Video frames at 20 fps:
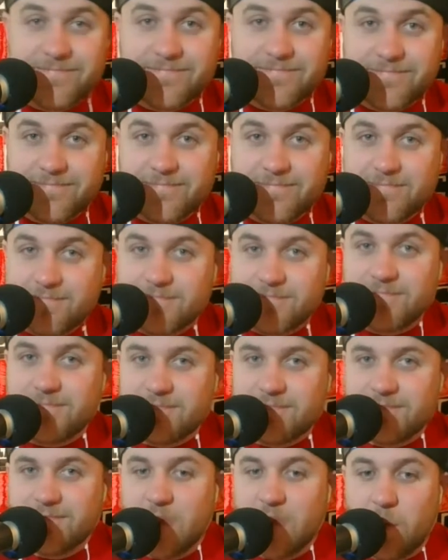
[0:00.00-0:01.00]
Nope.
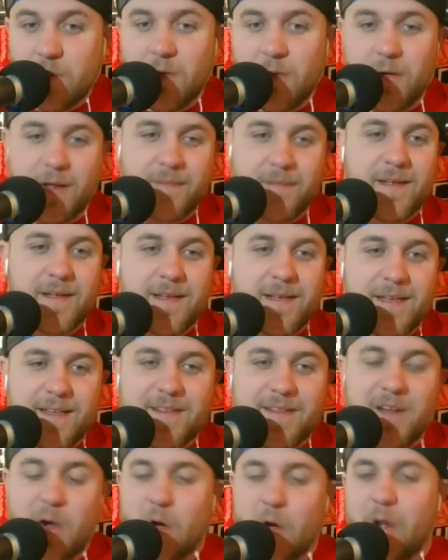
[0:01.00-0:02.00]
Nope, okay.
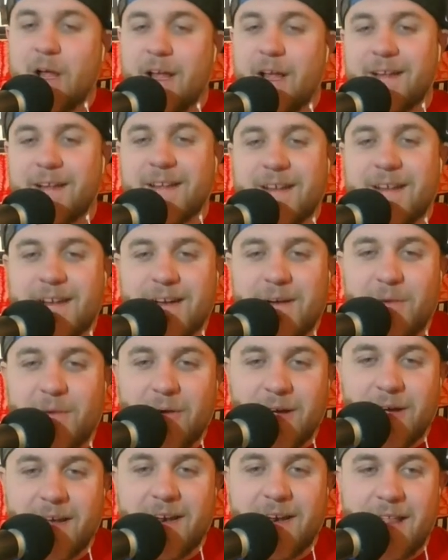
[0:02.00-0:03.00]
So,
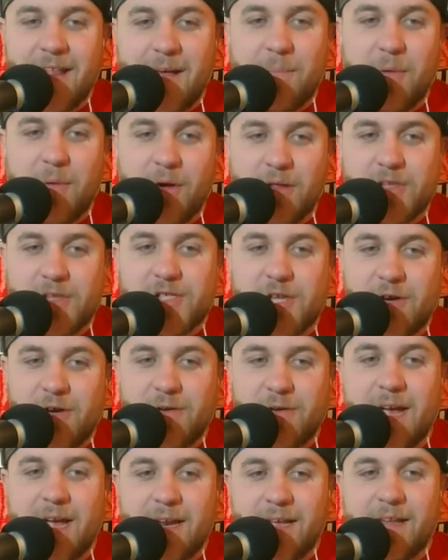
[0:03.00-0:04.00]
we'll get into that part of the
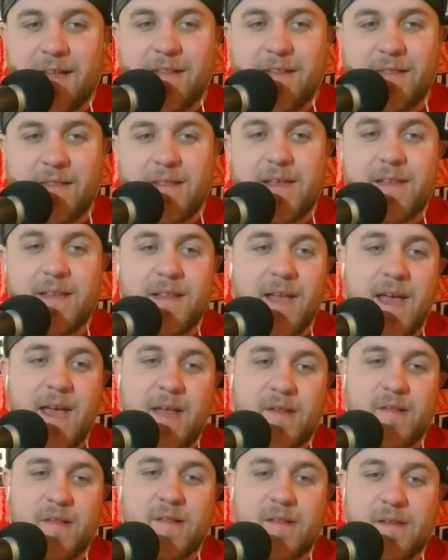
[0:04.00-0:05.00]
show, and that is the
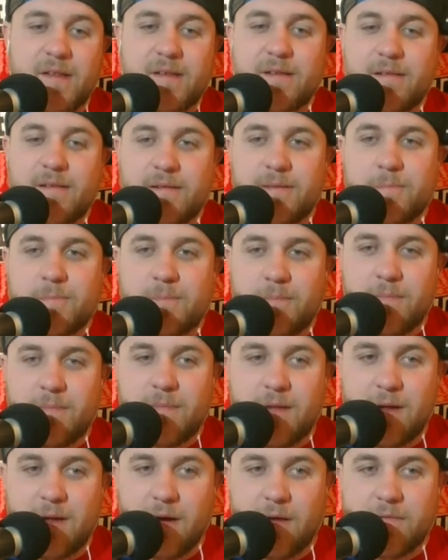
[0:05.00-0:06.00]
list
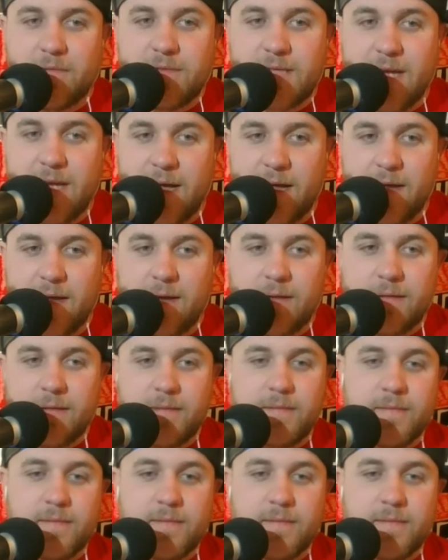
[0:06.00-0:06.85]
of 10.